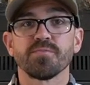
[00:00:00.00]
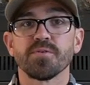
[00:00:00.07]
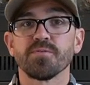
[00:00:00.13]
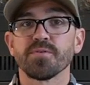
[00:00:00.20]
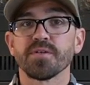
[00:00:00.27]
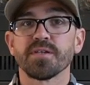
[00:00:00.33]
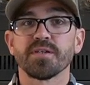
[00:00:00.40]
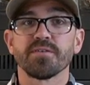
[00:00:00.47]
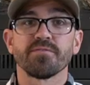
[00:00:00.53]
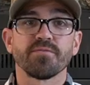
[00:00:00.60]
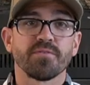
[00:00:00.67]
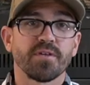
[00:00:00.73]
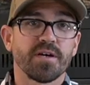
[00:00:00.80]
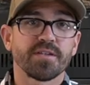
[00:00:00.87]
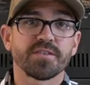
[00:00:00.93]
we will
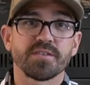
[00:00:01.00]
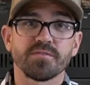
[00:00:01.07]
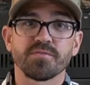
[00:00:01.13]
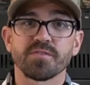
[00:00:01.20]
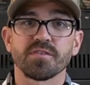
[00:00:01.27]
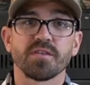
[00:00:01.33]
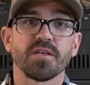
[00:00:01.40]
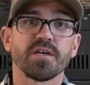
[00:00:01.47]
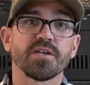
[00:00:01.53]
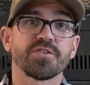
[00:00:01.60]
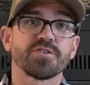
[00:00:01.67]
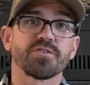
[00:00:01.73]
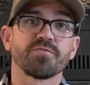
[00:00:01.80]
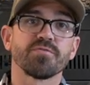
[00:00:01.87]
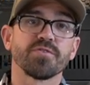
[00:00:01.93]
get lots of
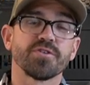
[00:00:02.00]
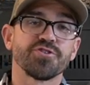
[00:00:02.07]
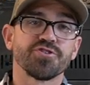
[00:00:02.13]
slush and really